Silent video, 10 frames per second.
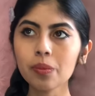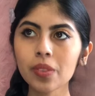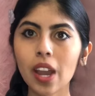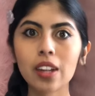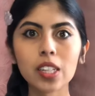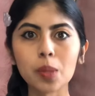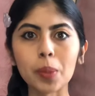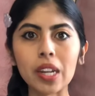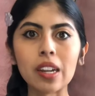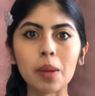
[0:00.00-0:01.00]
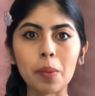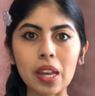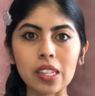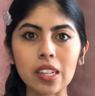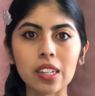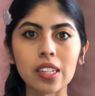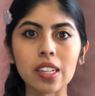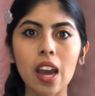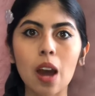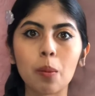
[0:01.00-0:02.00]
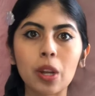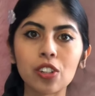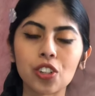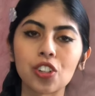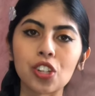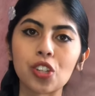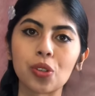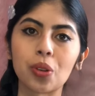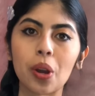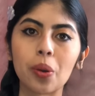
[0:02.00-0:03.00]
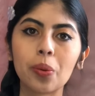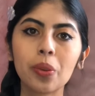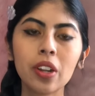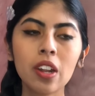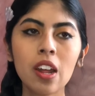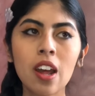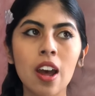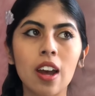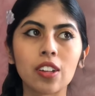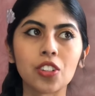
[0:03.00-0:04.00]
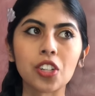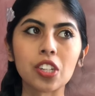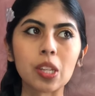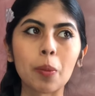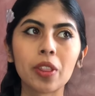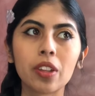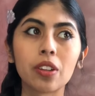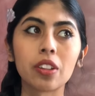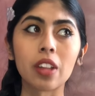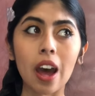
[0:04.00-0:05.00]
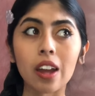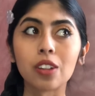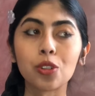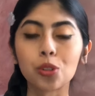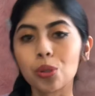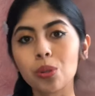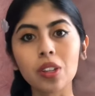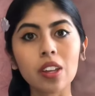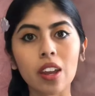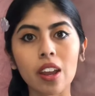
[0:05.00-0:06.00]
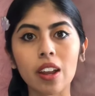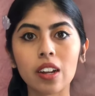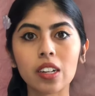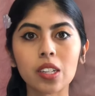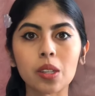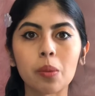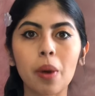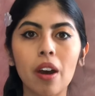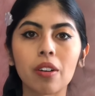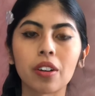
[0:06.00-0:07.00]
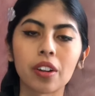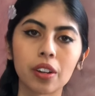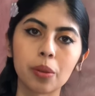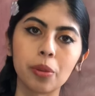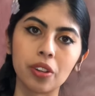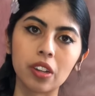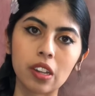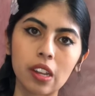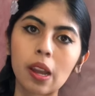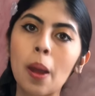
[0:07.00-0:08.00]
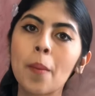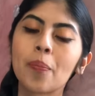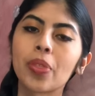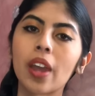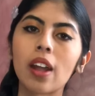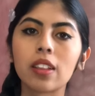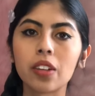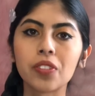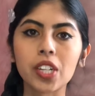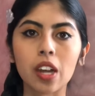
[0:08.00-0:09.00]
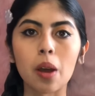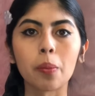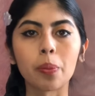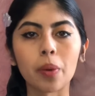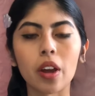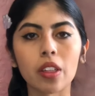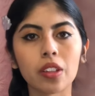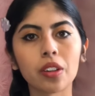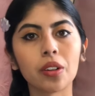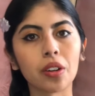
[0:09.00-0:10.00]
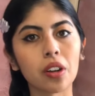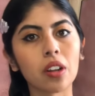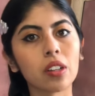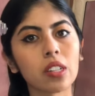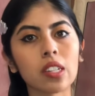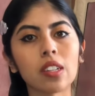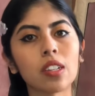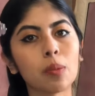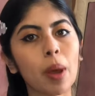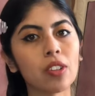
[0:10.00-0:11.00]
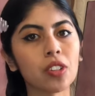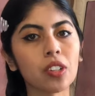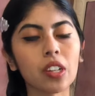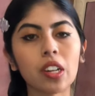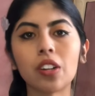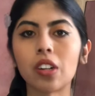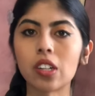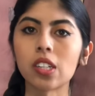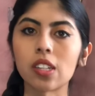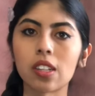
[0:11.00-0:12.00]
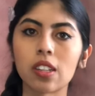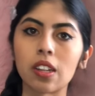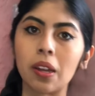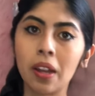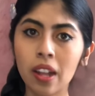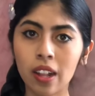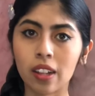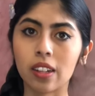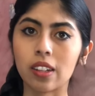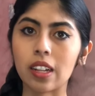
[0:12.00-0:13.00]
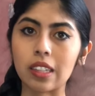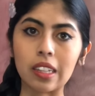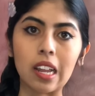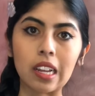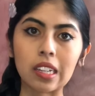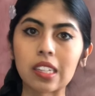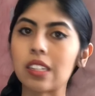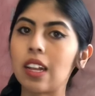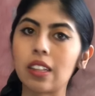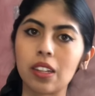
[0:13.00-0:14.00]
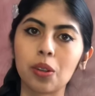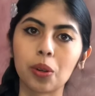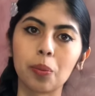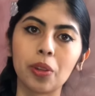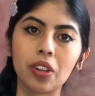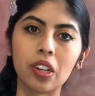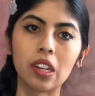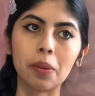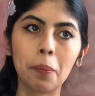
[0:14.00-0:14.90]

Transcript: and it's been amazing to see how much she's grown. She's someone that truly cares about her community and lifting up other girls, especially girls in the Latinx, Latino community.